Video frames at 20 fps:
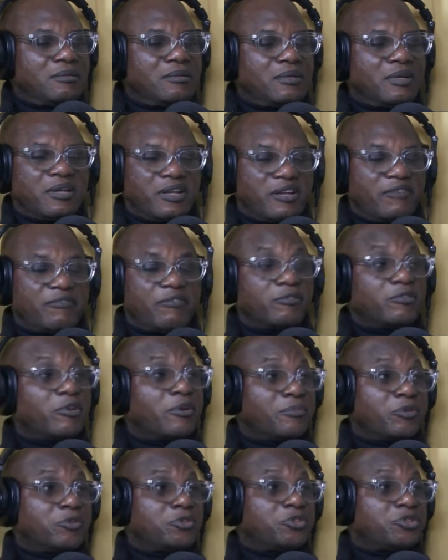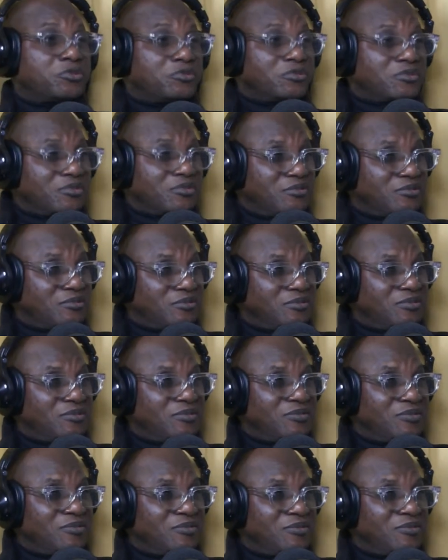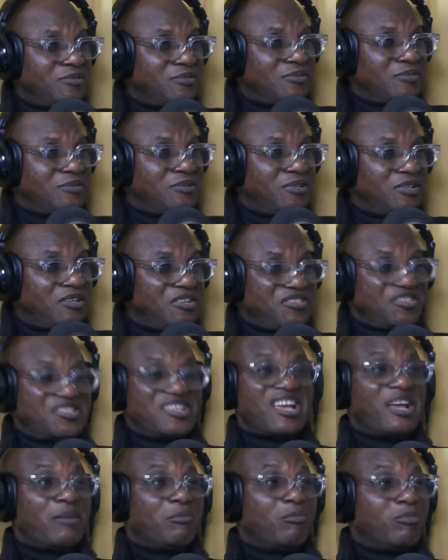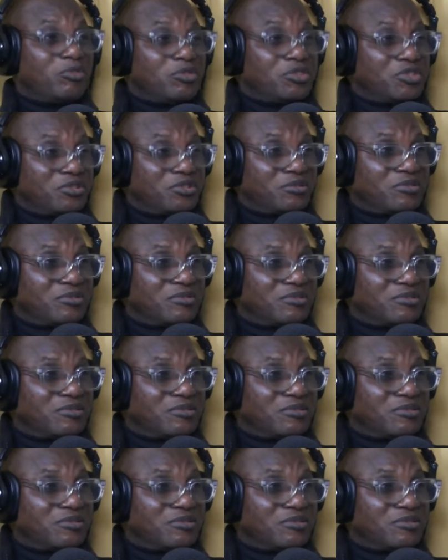they live on emotion. It's their emotion